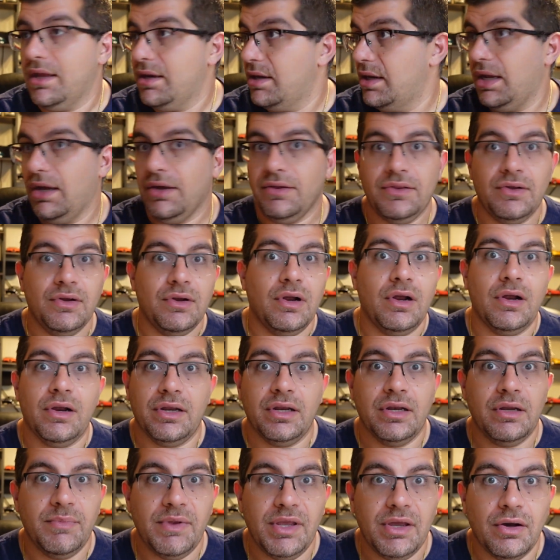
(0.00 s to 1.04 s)
Now, there are
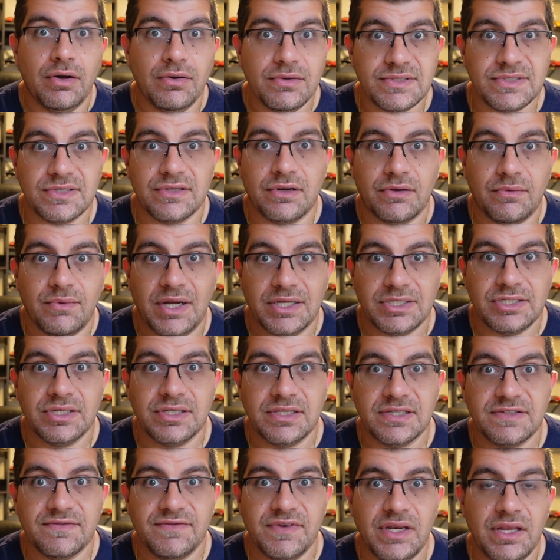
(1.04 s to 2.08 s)
going to be hosts that are watching
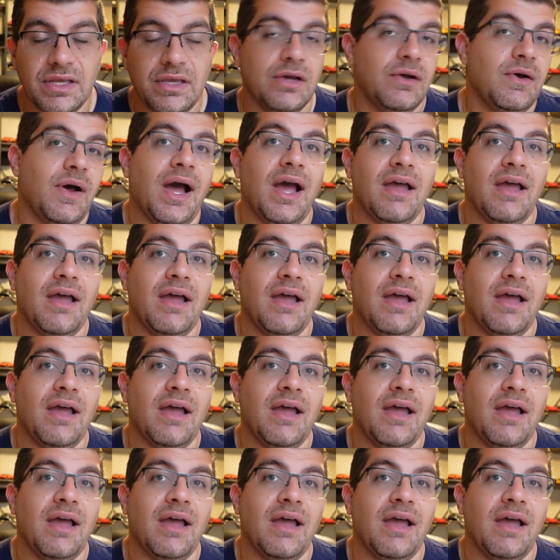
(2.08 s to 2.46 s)
this video.